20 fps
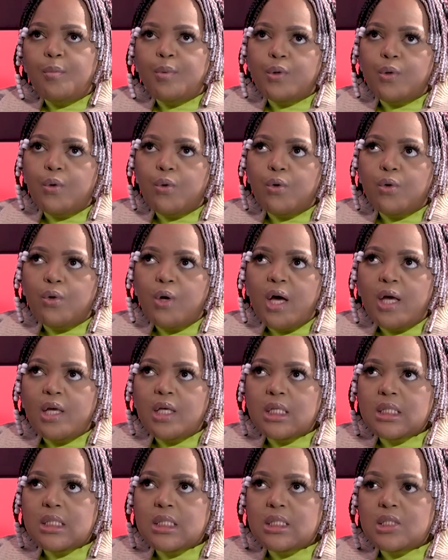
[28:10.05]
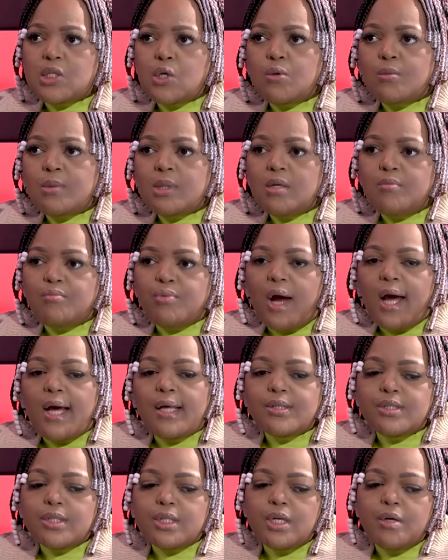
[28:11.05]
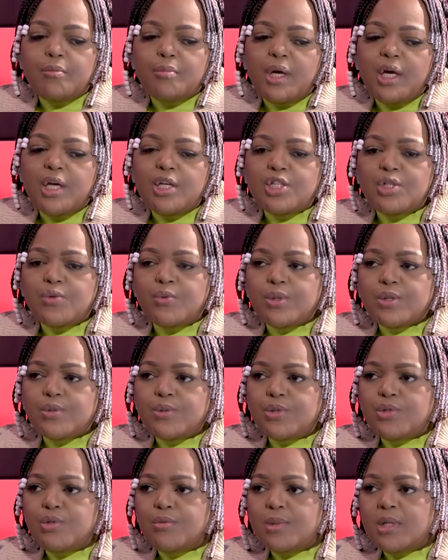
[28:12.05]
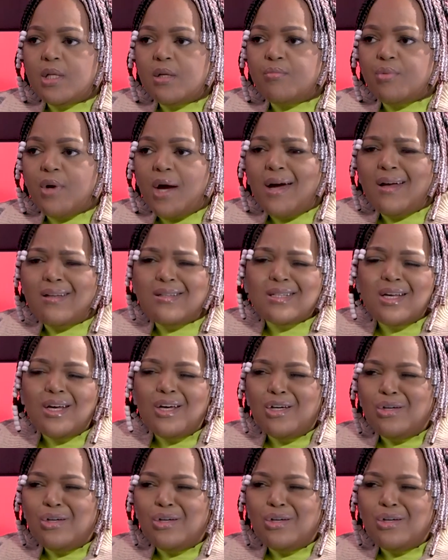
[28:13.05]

but Gogo has so many brands on her page. She works with too many brands.